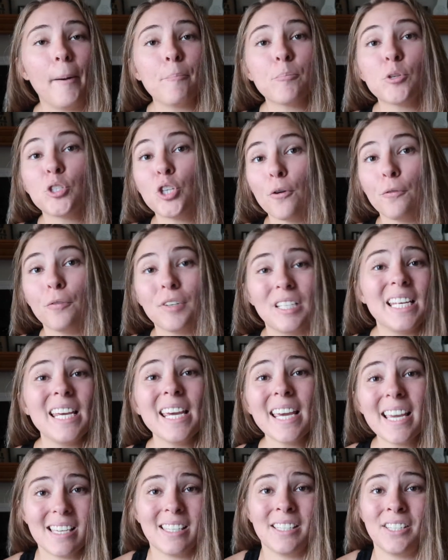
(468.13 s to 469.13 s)
So
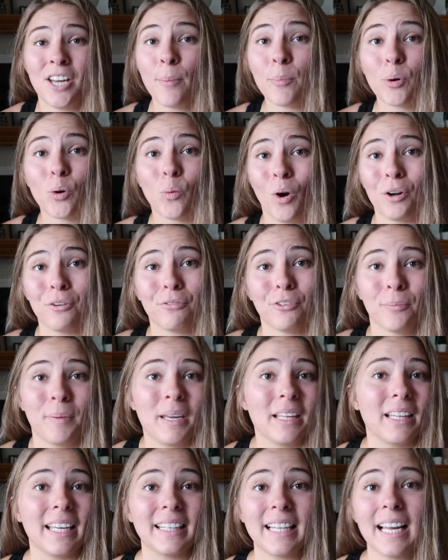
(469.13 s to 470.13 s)
fatigue is number one for
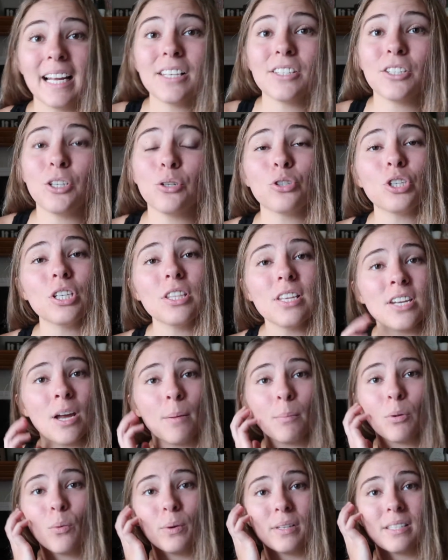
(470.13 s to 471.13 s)
me. Like, that is usually the
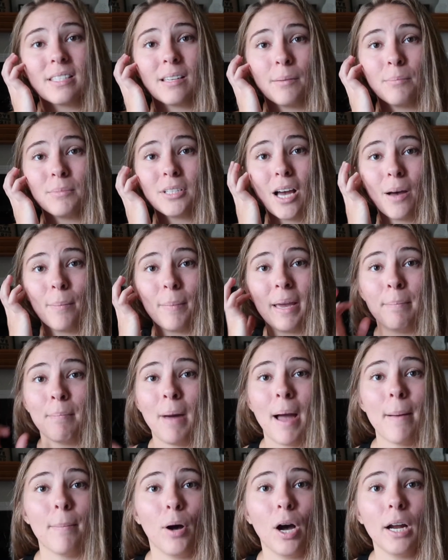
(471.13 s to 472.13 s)
number one symptom in
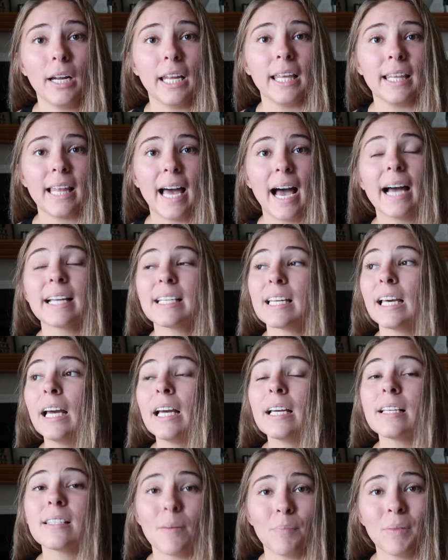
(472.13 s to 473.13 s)
my body that
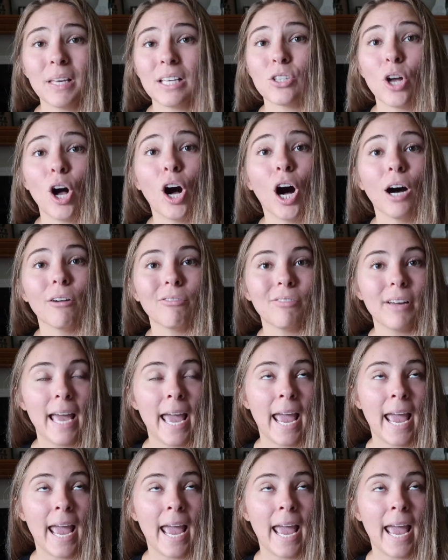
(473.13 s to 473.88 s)
something's off.